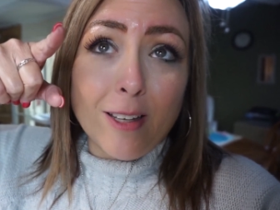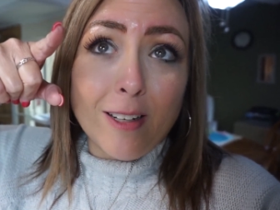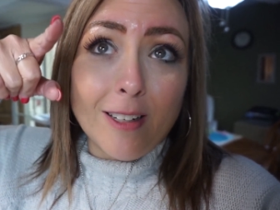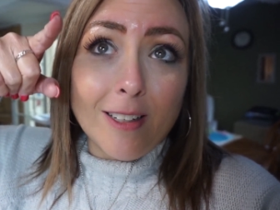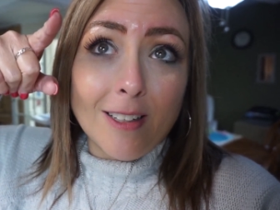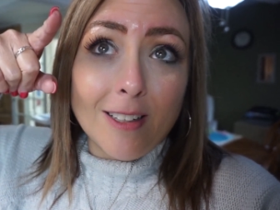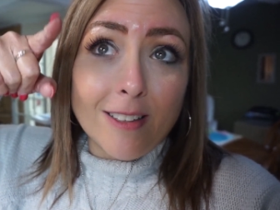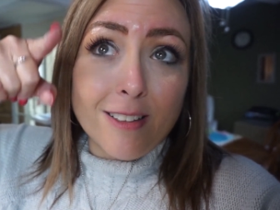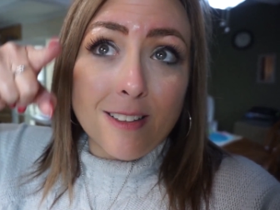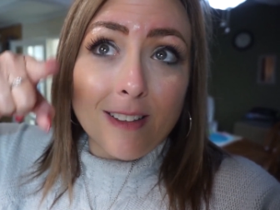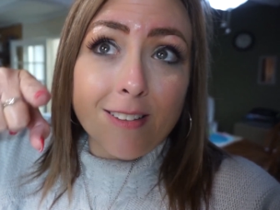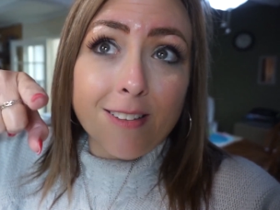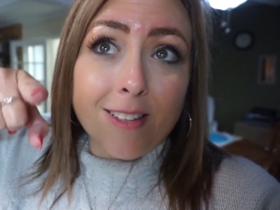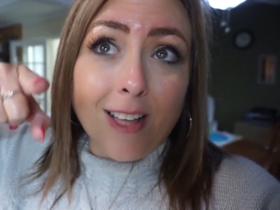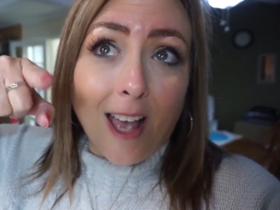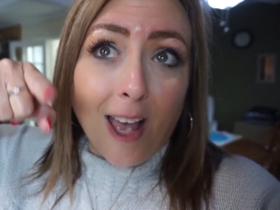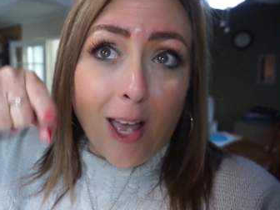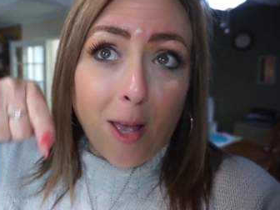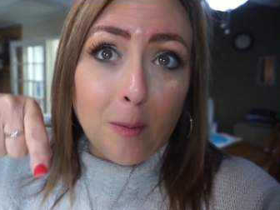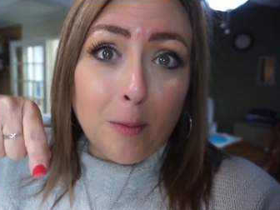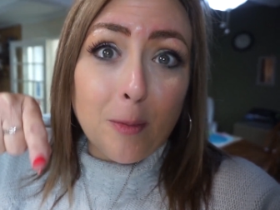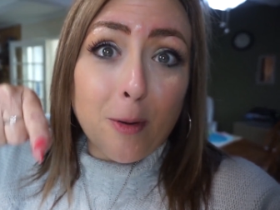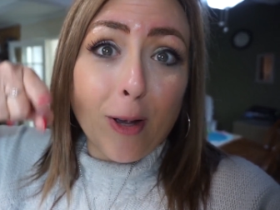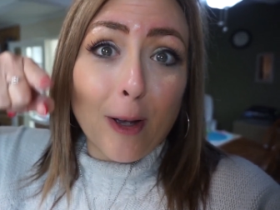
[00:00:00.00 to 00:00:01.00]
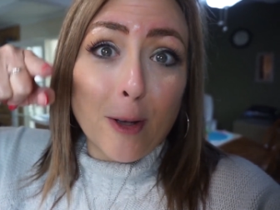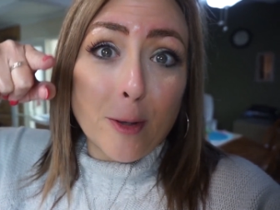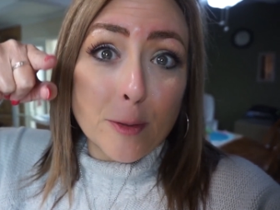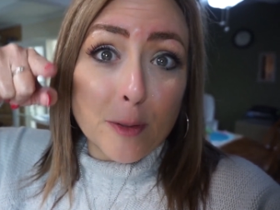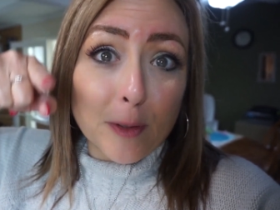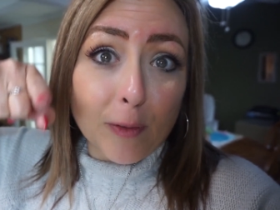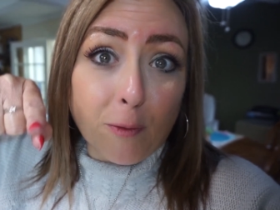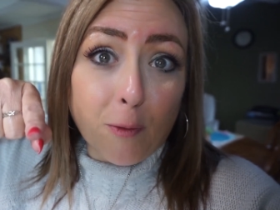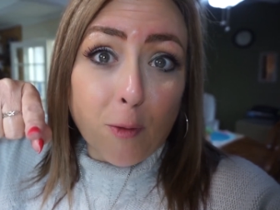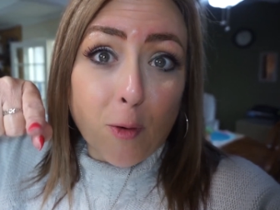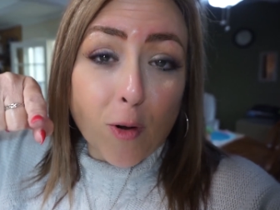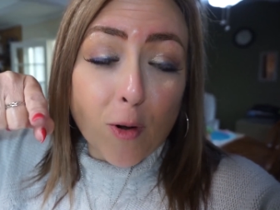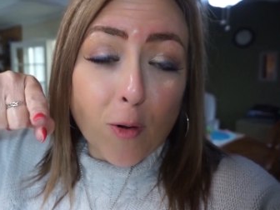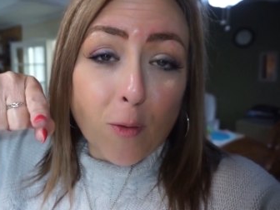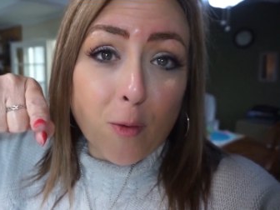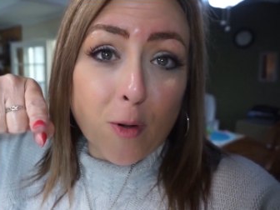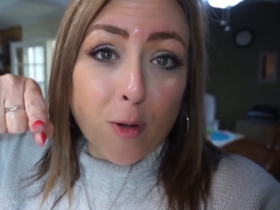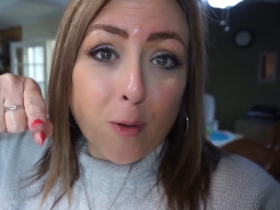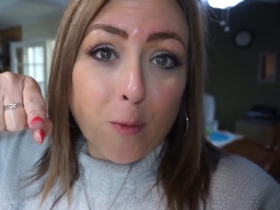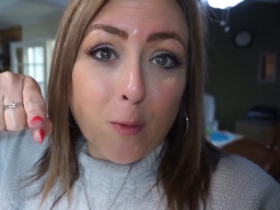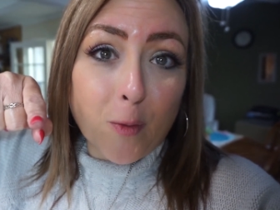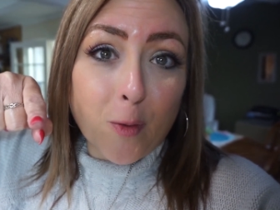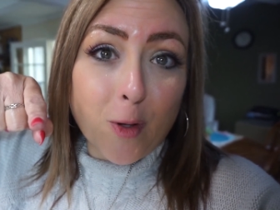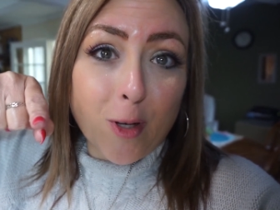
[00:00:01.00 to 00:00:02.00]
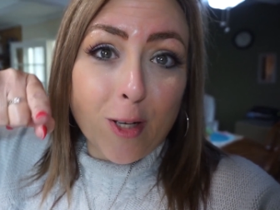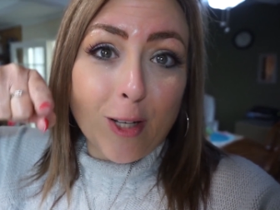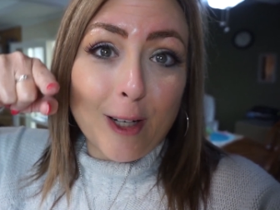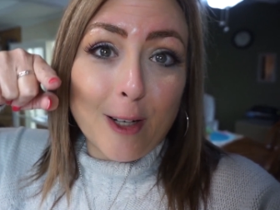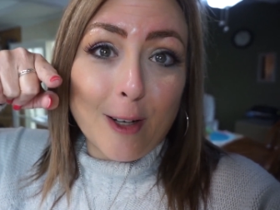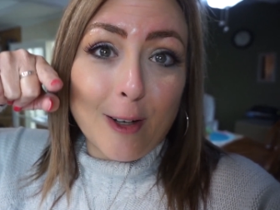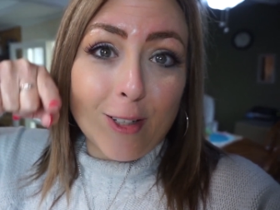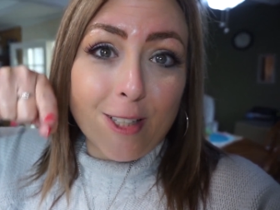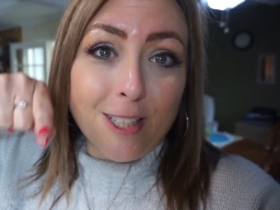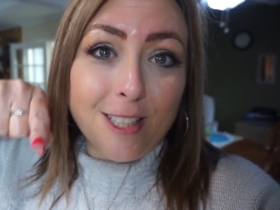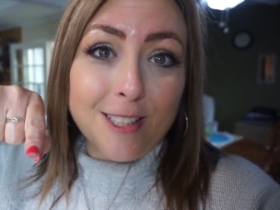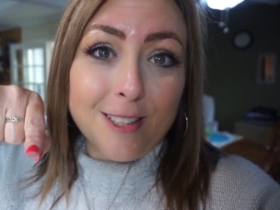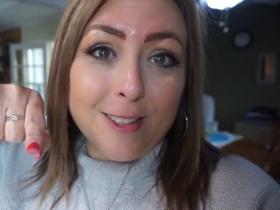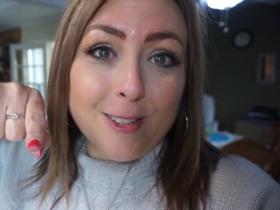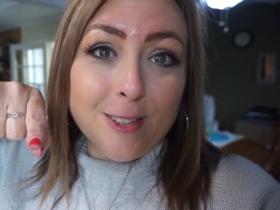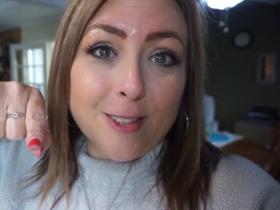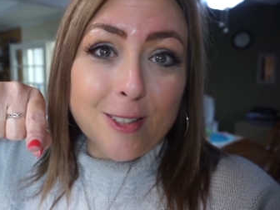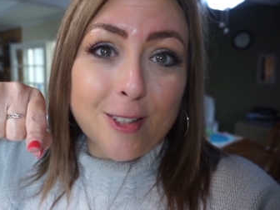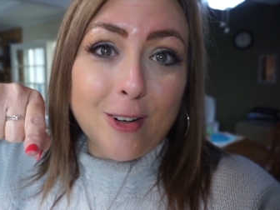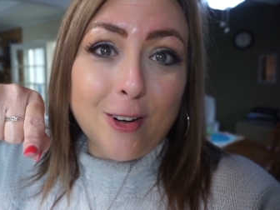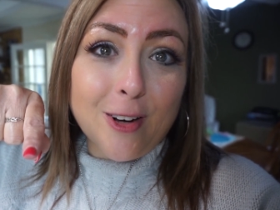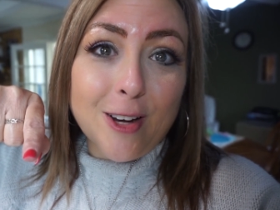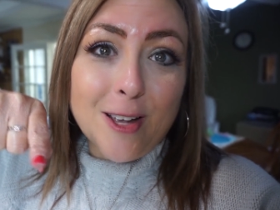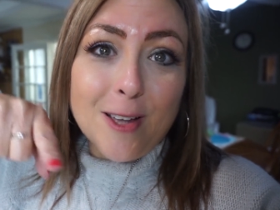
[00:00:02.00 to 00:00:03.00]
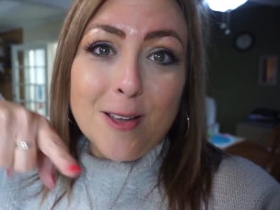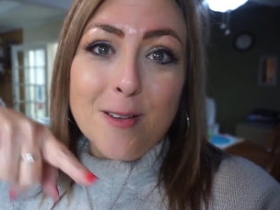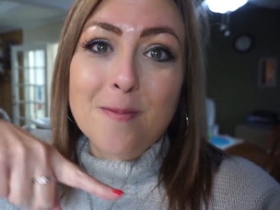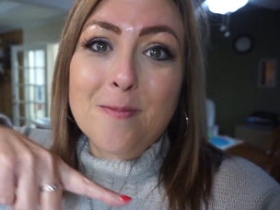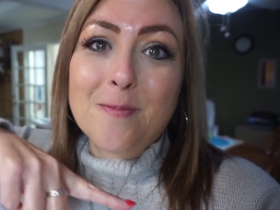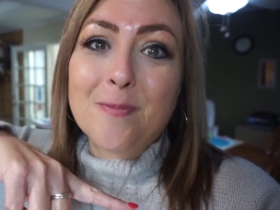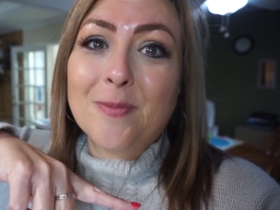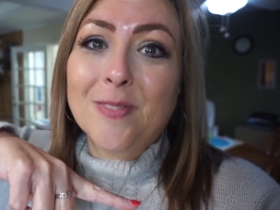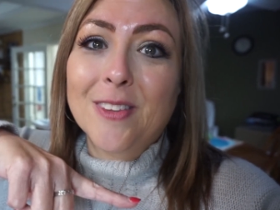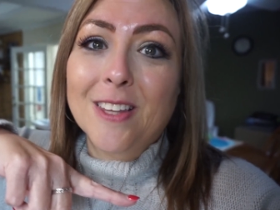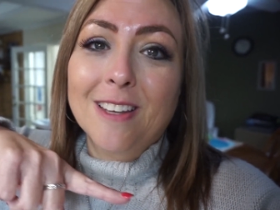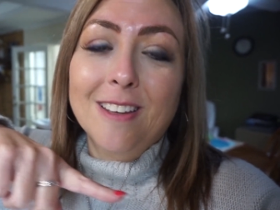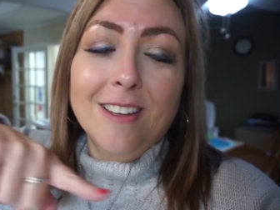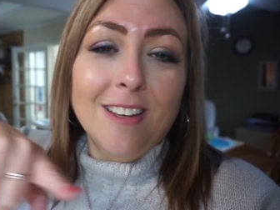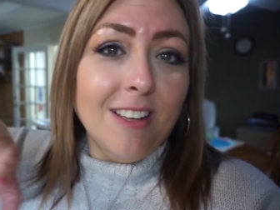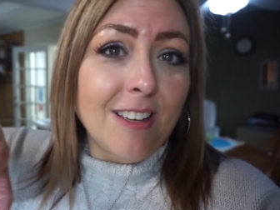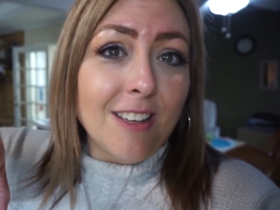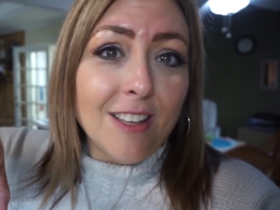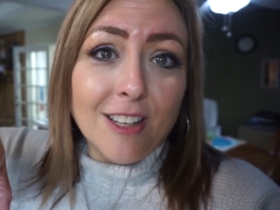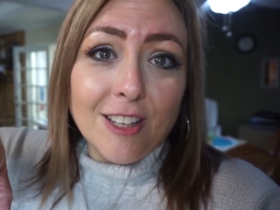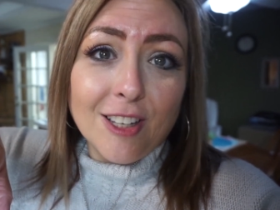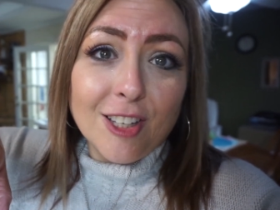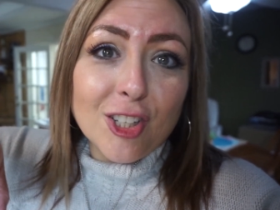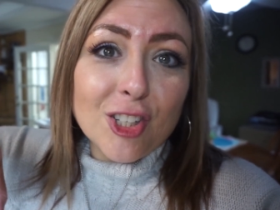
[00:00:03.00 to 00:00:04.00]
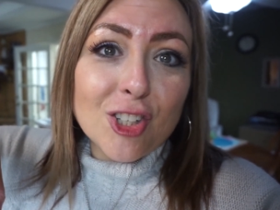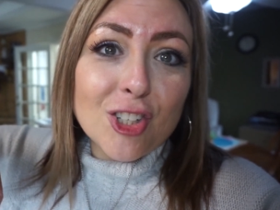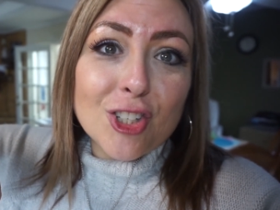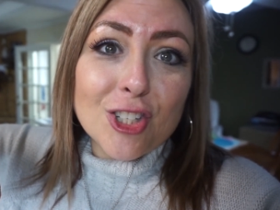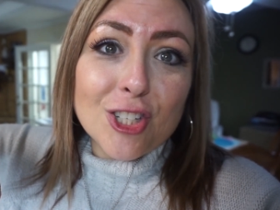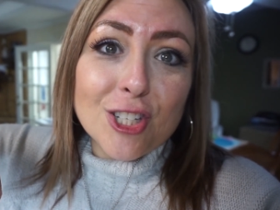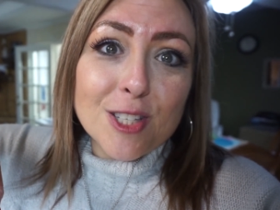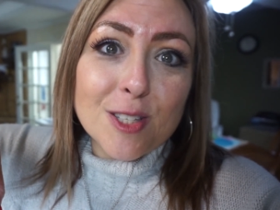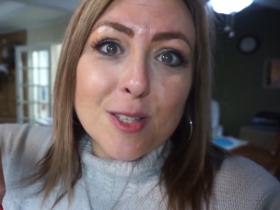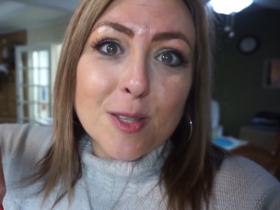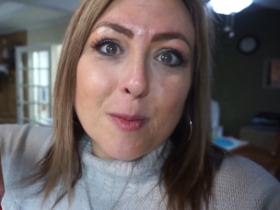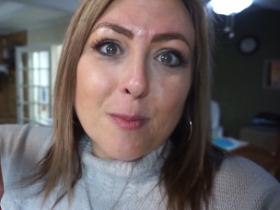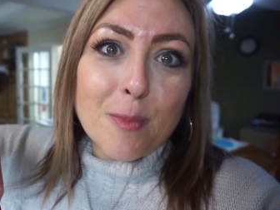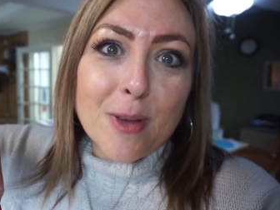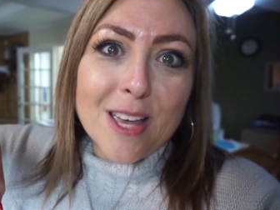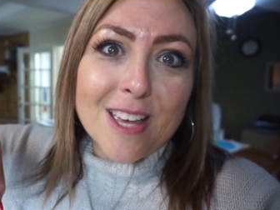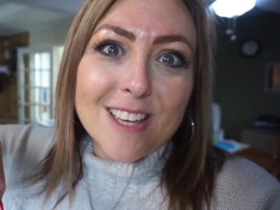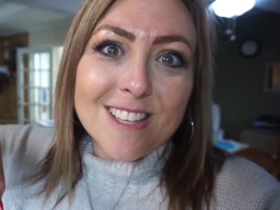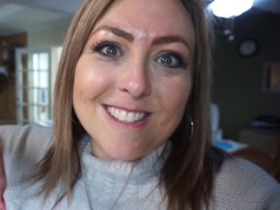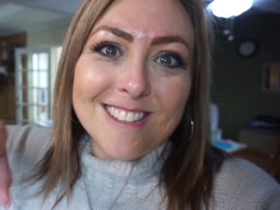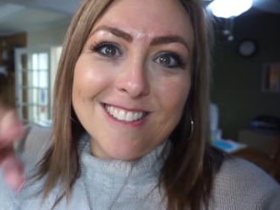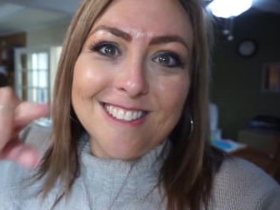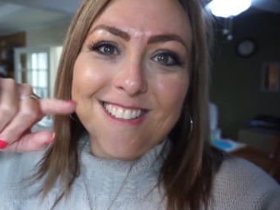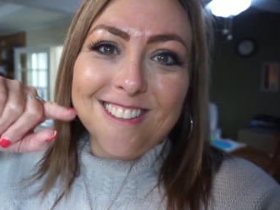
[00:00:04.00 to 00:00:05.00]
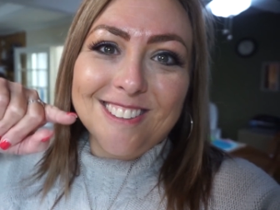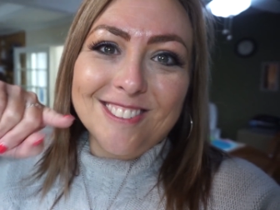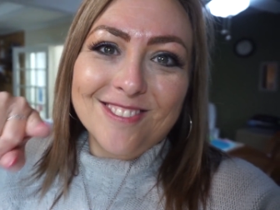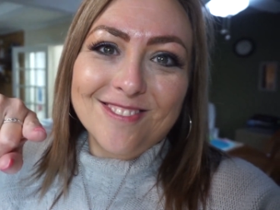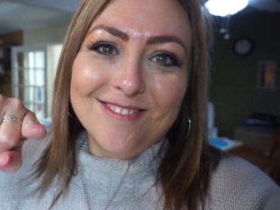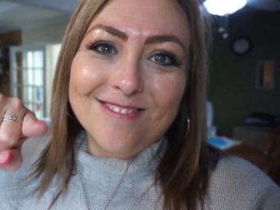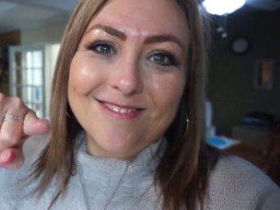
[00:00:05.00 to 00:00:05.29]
it is eyebrows 411 on Instagram she's the best